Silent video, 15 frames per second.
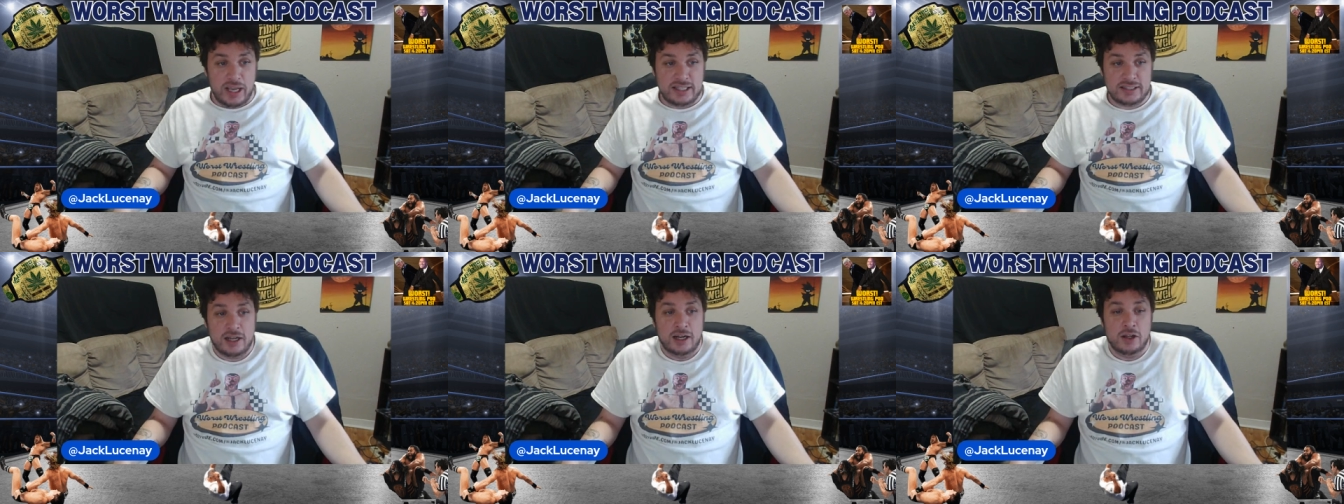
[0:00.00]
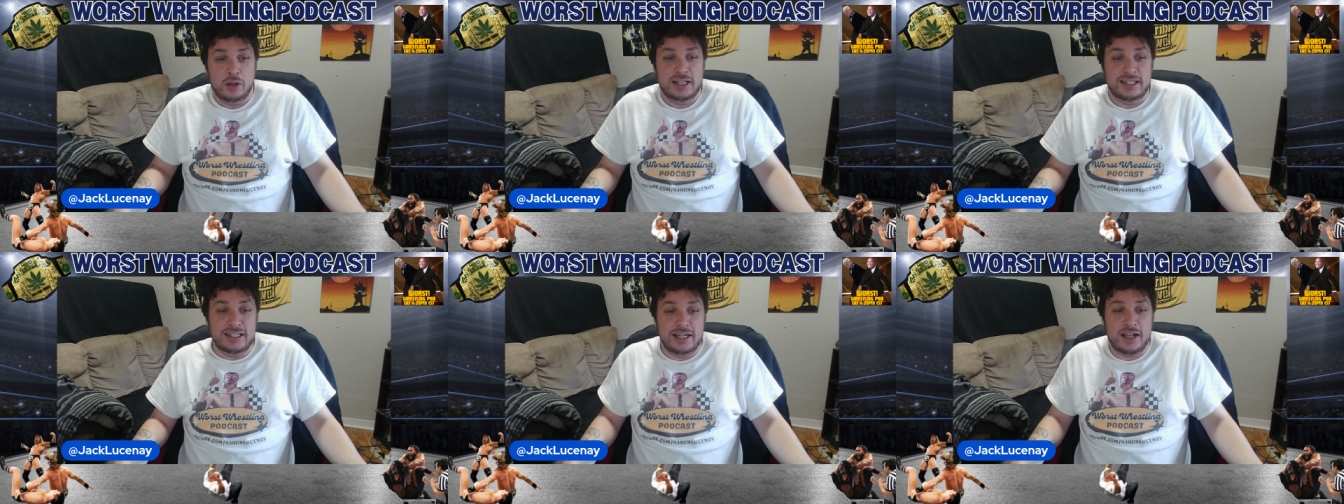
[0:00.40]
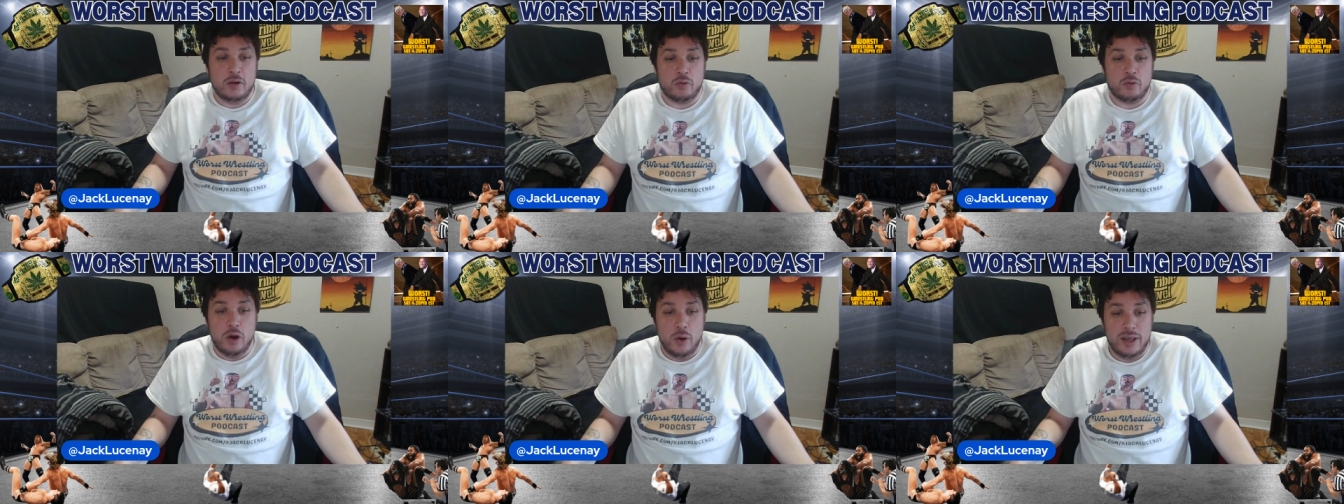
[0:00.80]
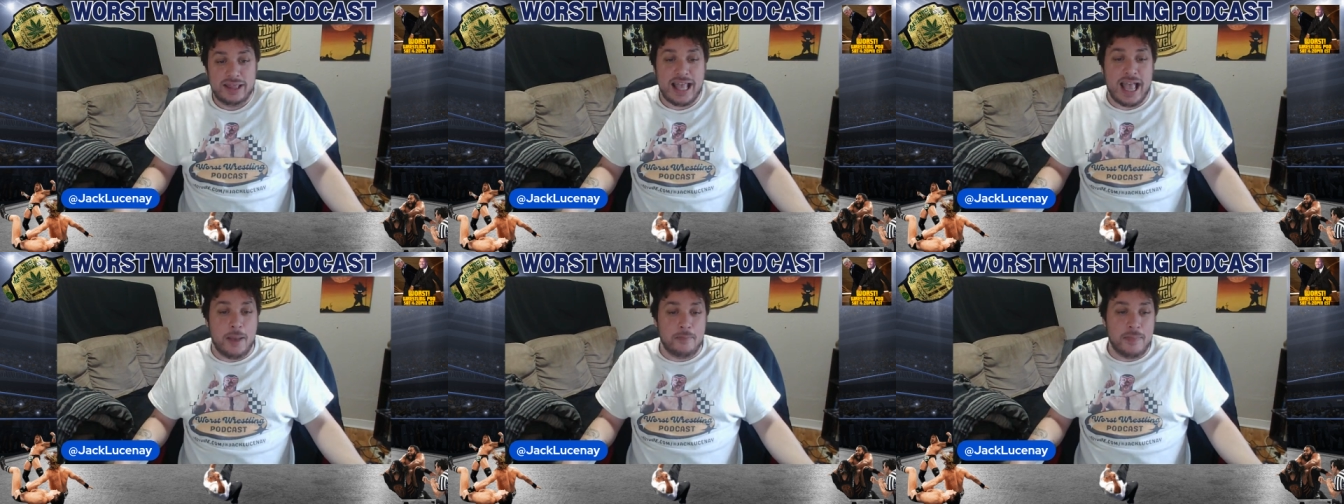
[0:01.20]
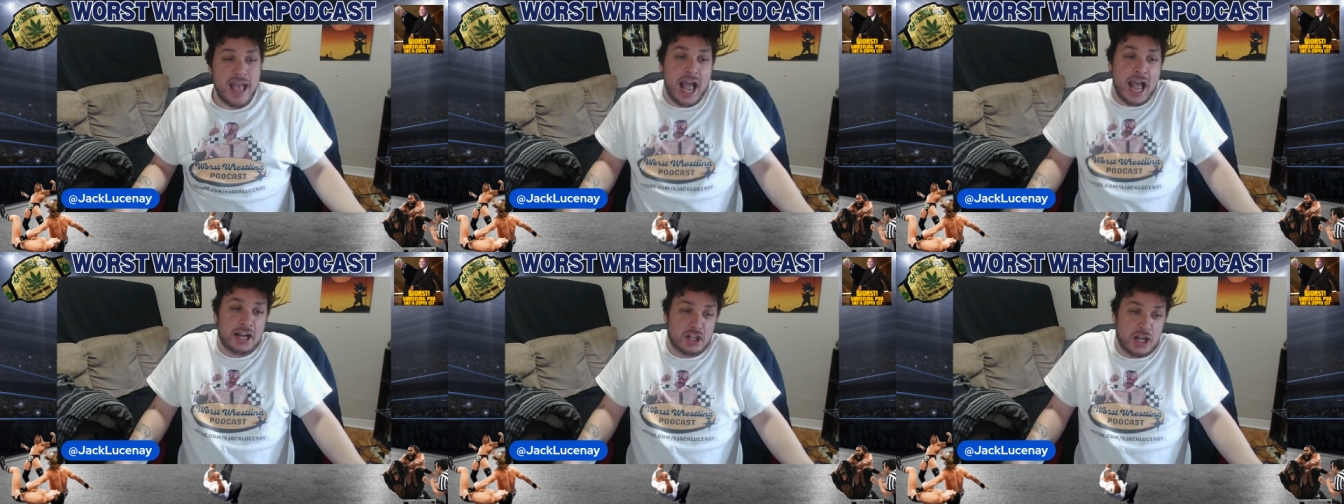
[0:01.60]
ways. Not only did it ruin that
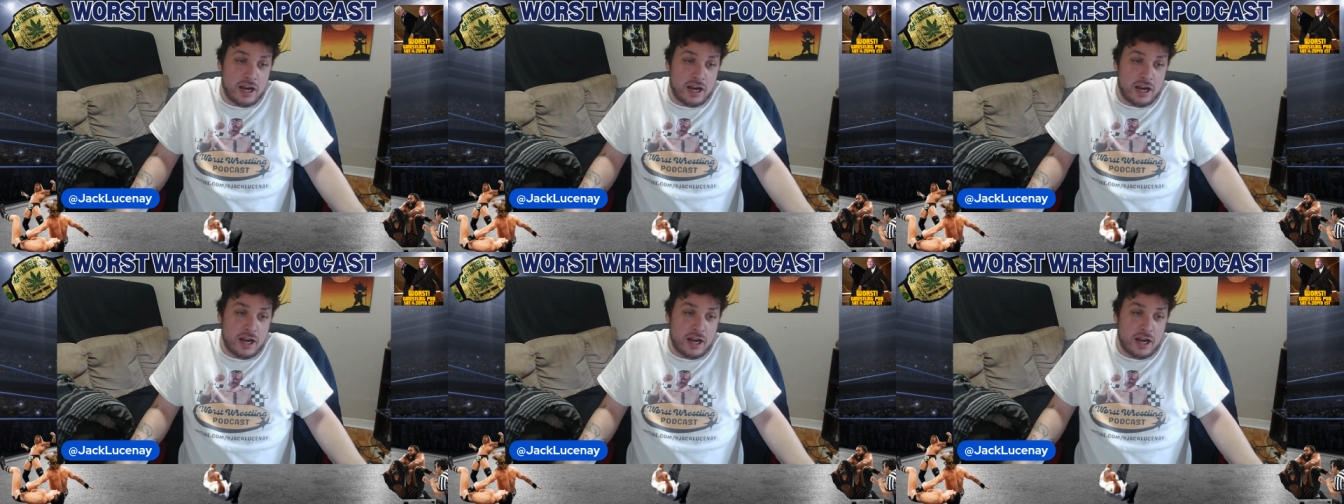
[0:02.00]
match,